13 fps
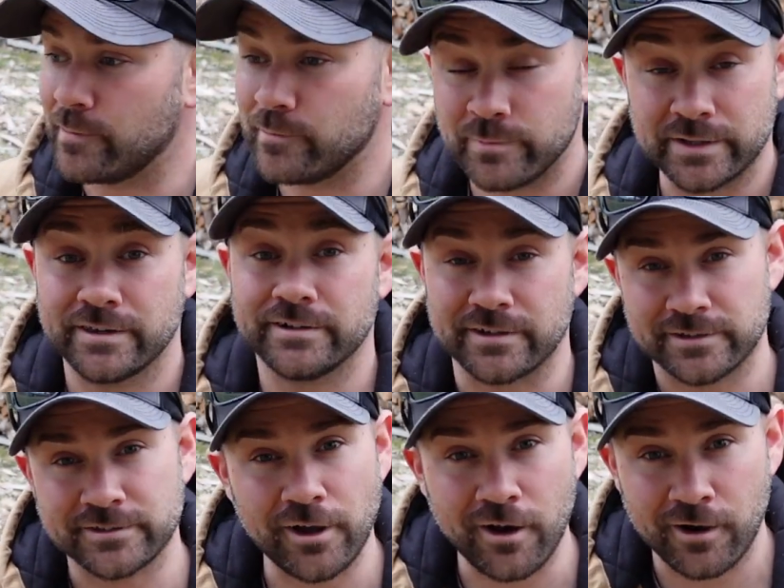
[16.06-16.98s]
but there's a
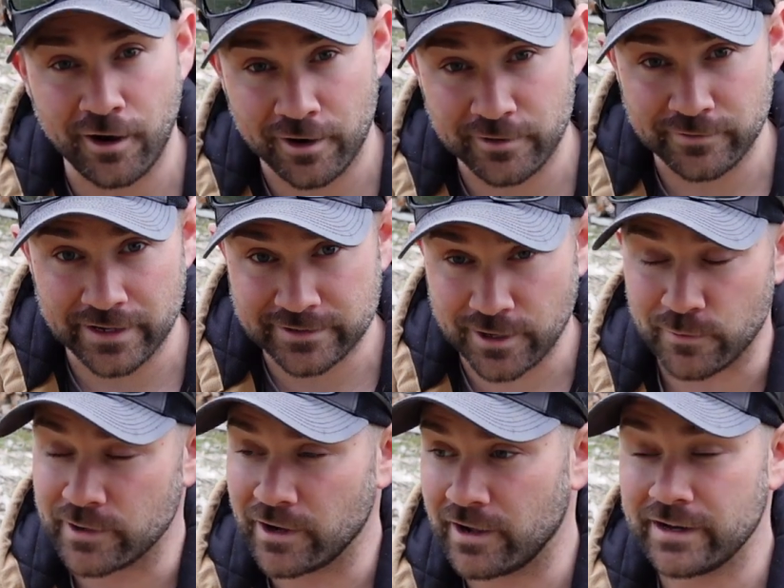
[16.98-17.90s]
stock car race
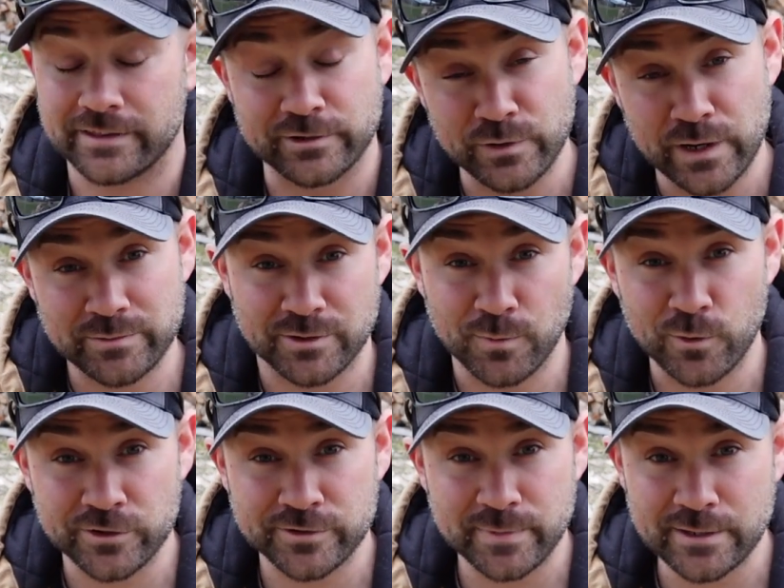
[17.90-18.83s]
going on at the New Hampshire
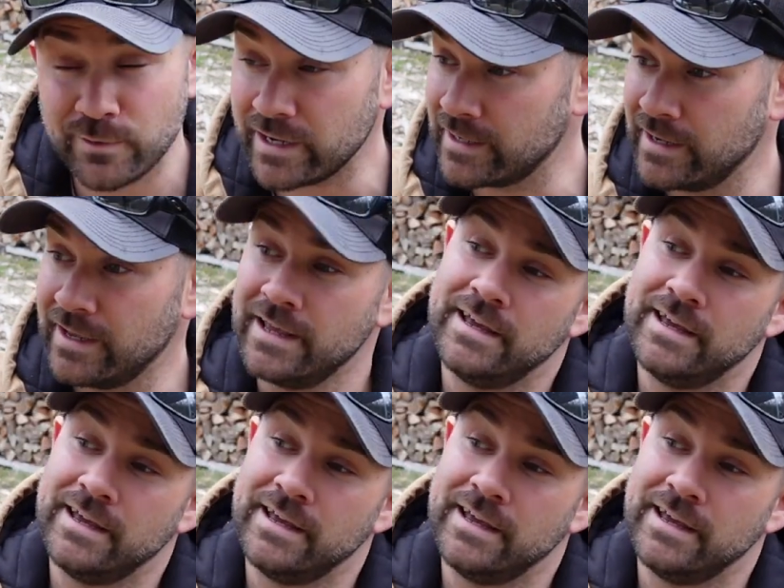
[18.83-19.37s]
Motor Speedway.